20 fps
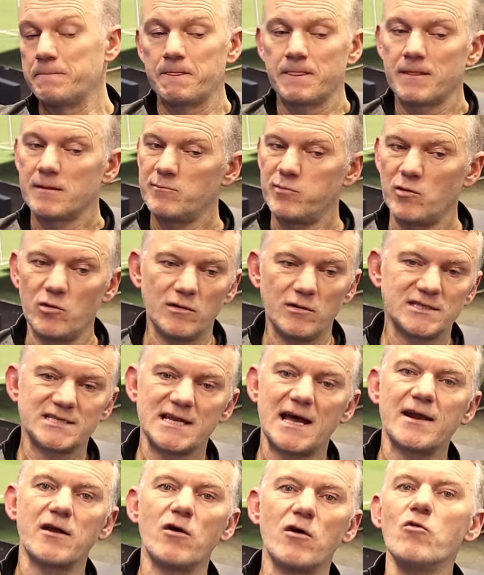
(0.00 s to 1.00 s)
But it's
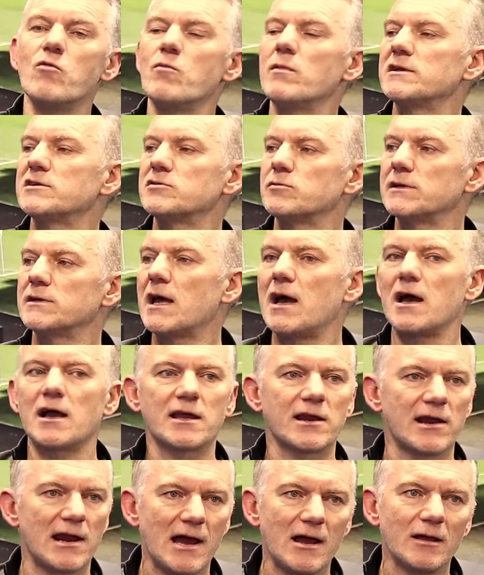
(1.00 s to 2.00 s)
at home, it's with our
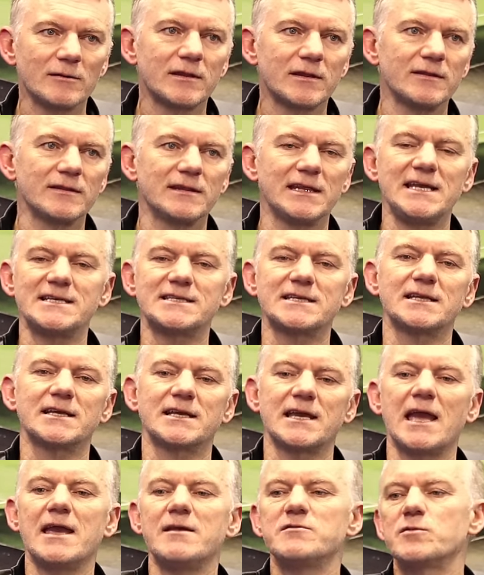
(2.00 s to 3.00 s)
crowd, and these are the
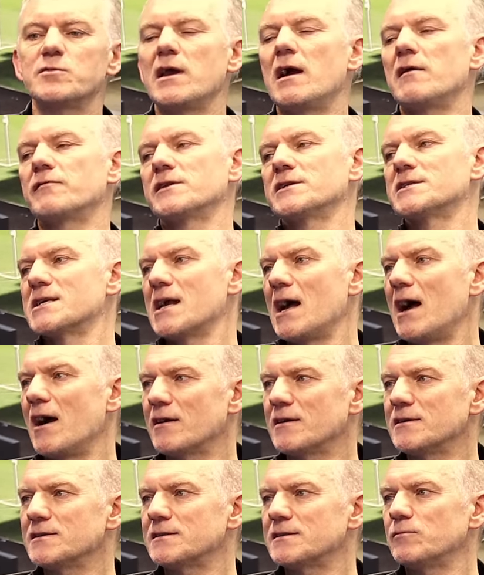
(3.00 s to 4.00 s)
games we have to
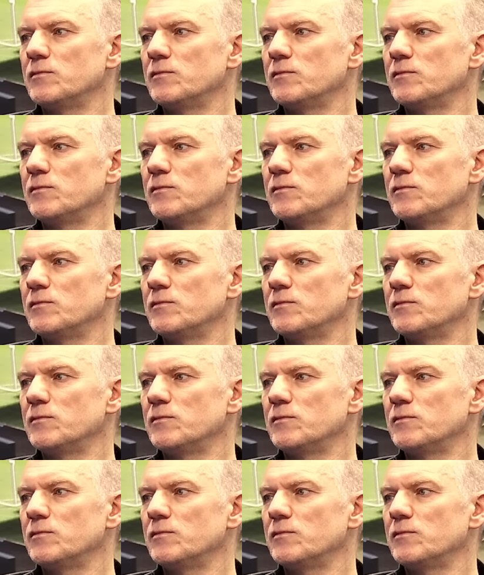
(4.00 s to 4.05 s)
target.